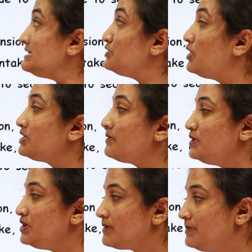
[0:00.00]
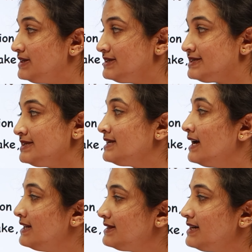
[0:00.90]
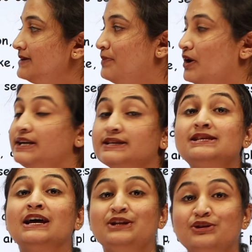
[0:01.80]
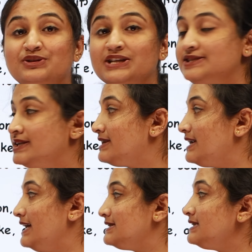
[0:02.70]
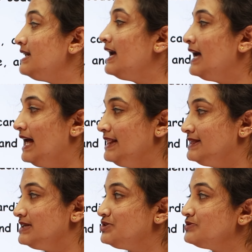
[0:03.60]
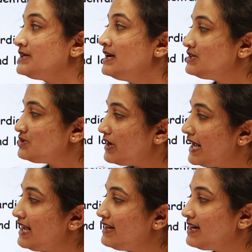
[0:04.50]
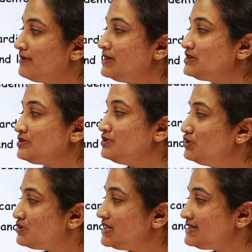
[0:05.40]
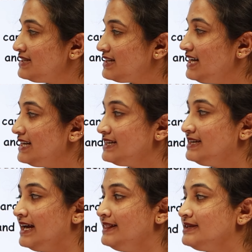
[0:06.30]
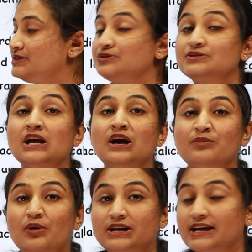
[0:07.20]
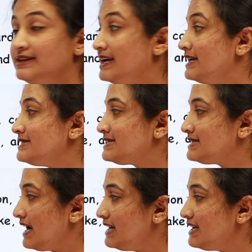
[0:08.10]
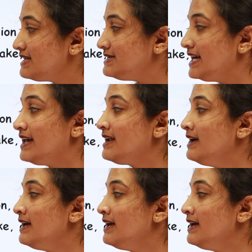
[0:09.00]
is non-communicable disease. Third point is nutrition-related health issues. So again, coming to nutrition-related health issues, what are they? Stunning is there,